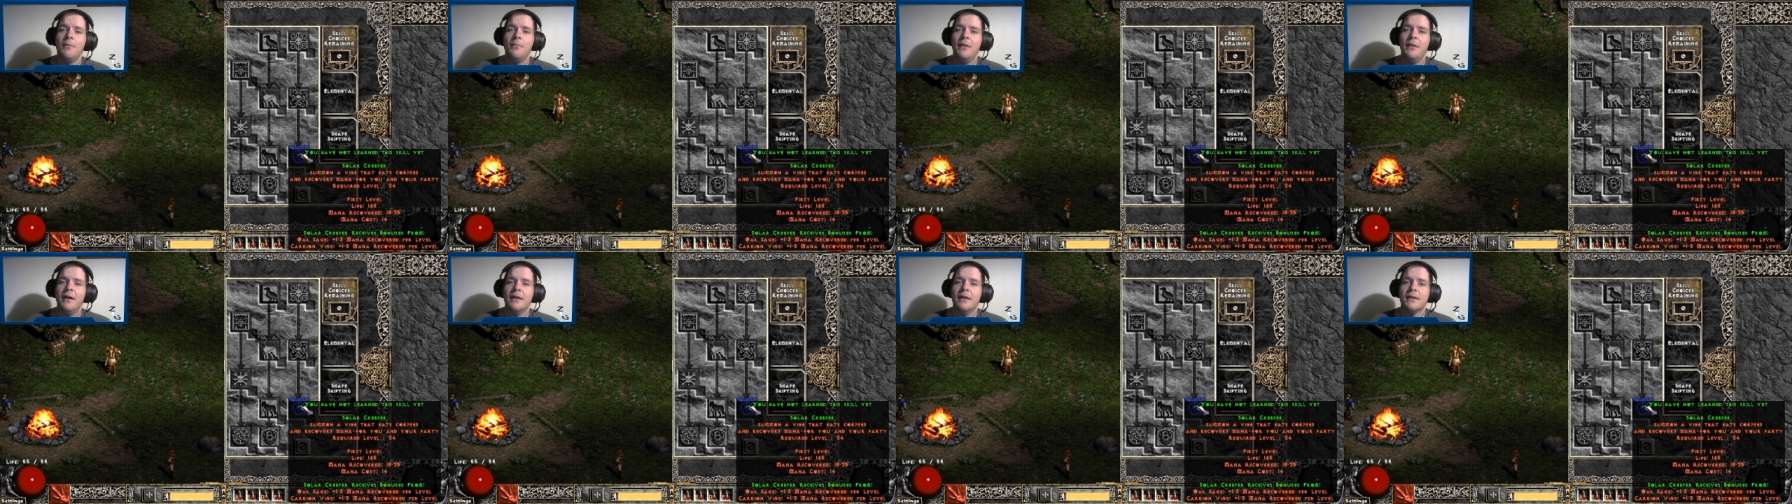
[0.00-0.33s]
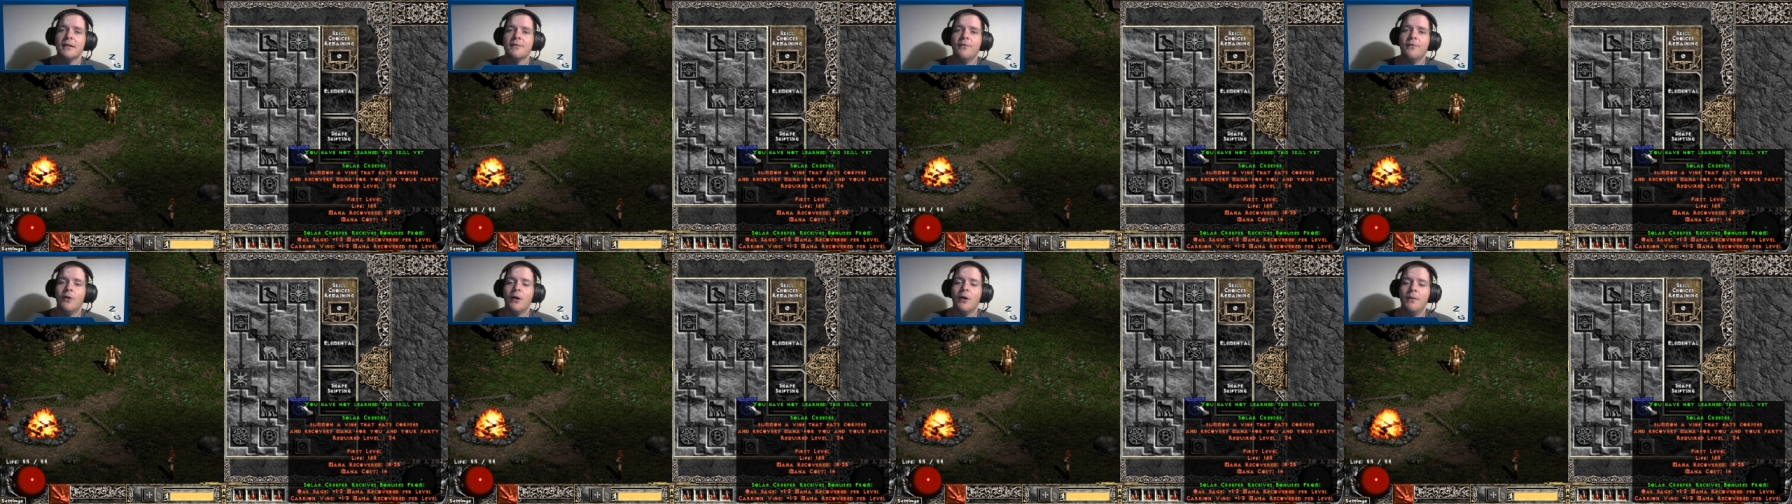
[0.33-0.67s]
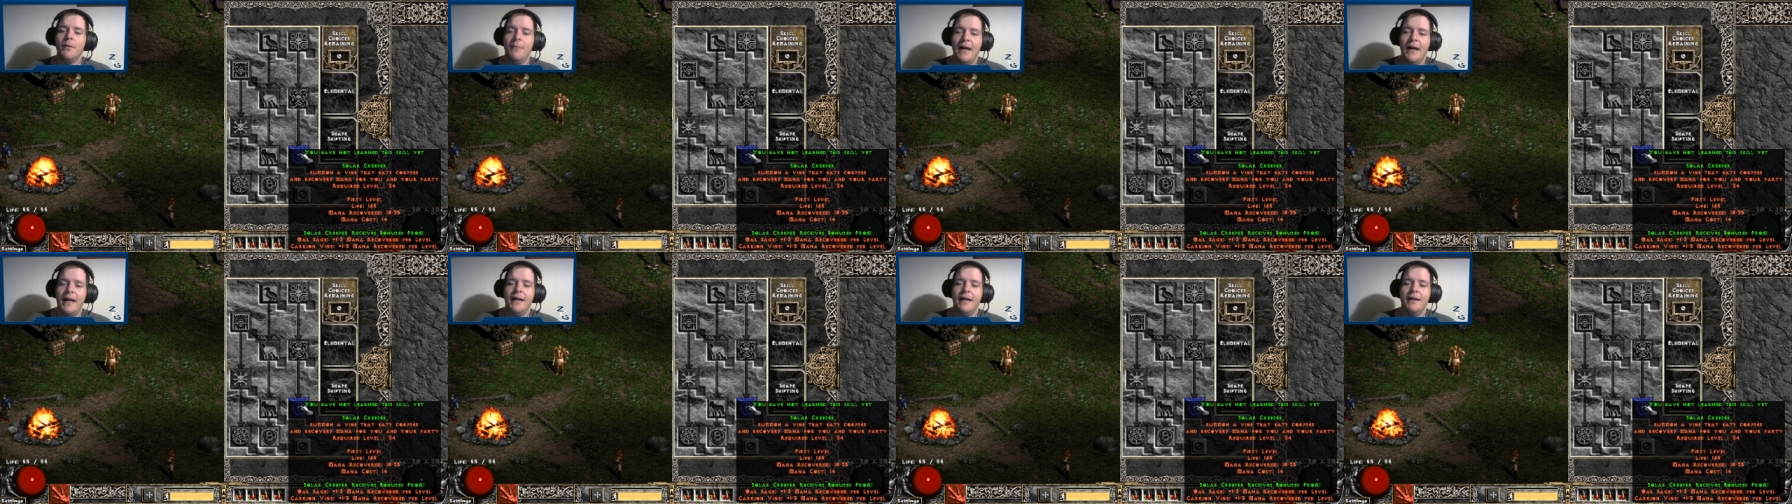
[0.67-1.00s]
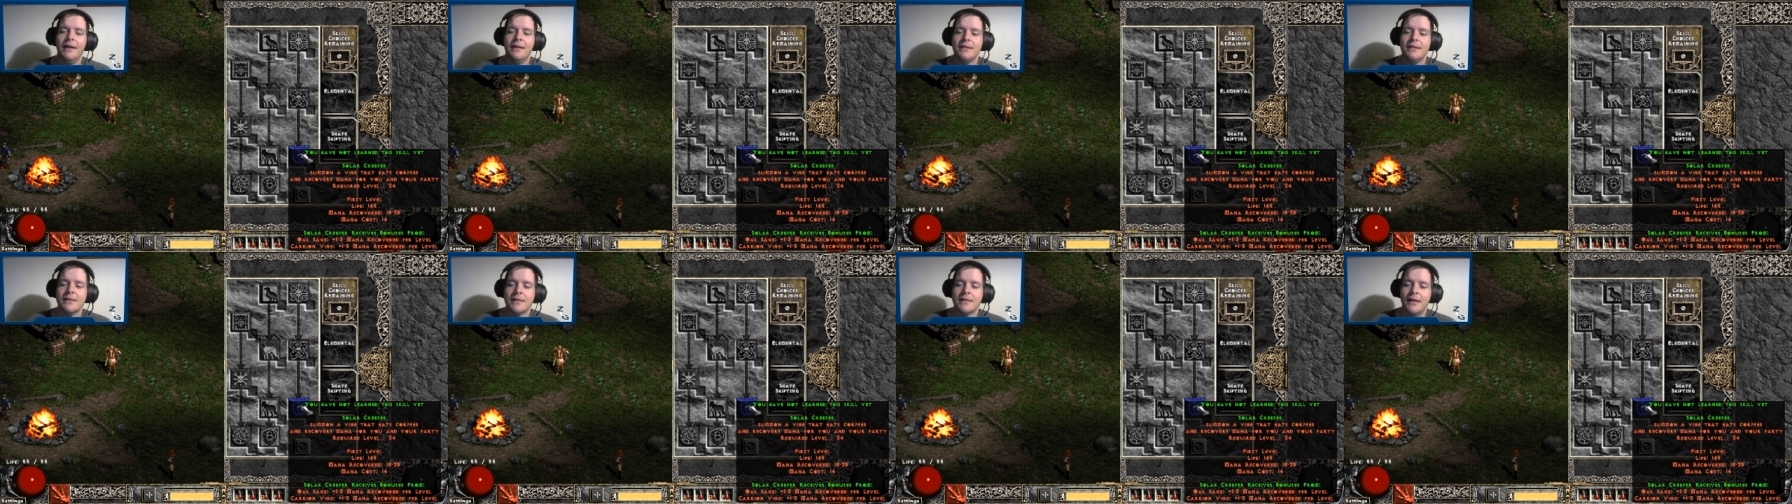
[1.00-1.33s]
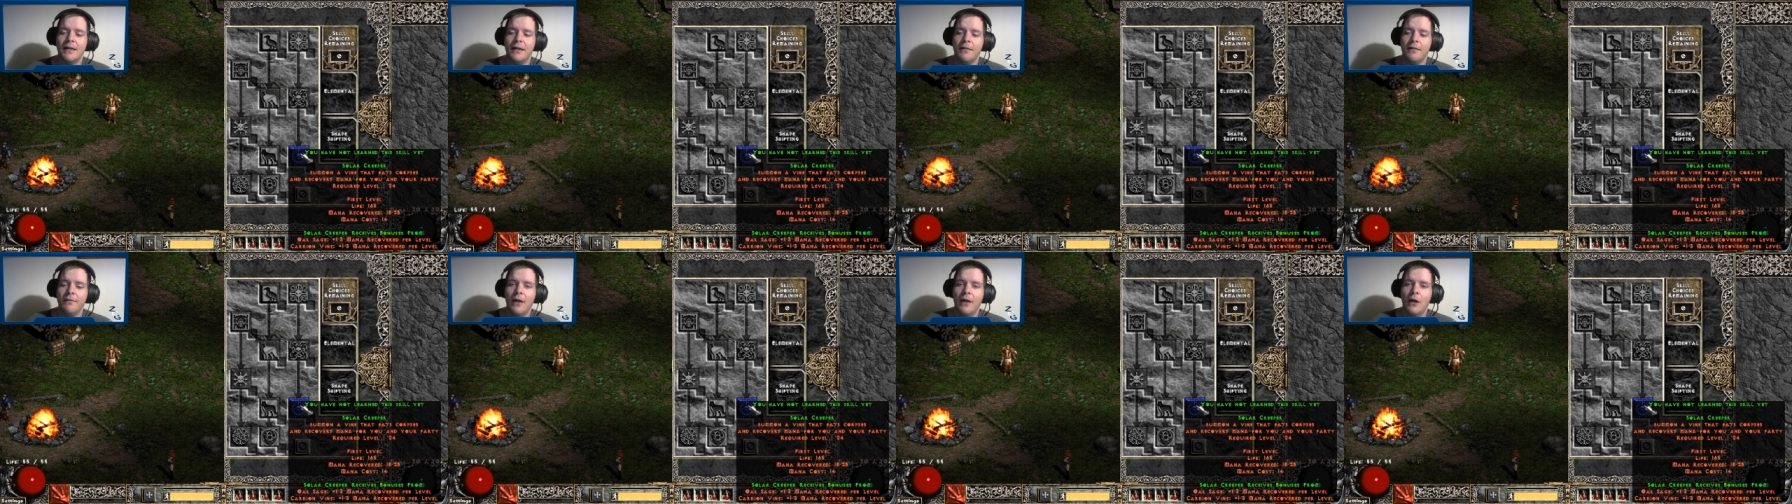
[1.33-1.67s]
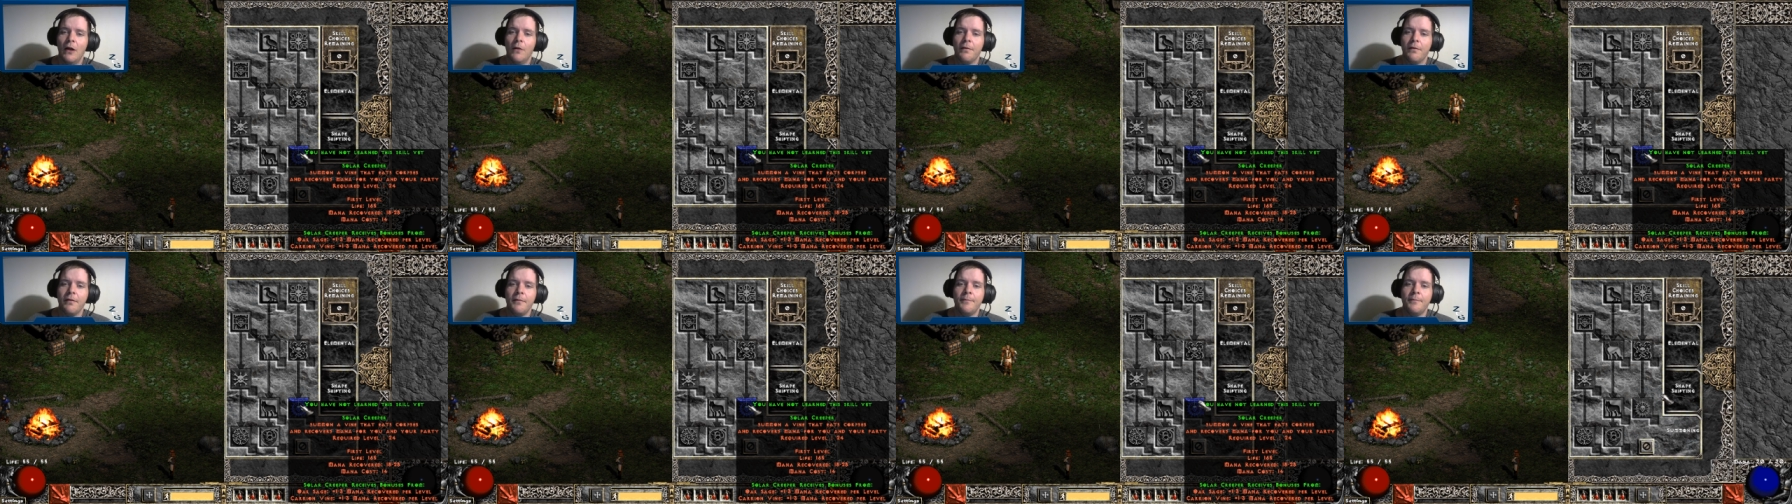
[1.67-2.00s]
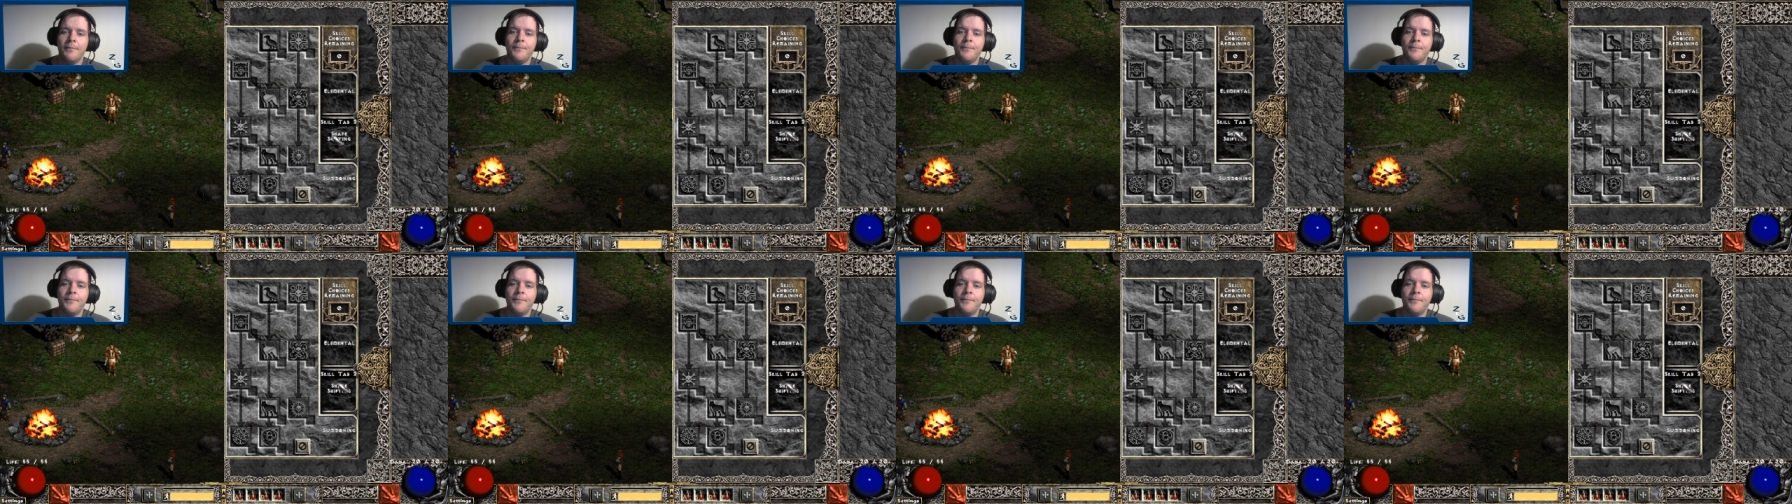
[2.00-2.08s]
but it's for mana instead of health.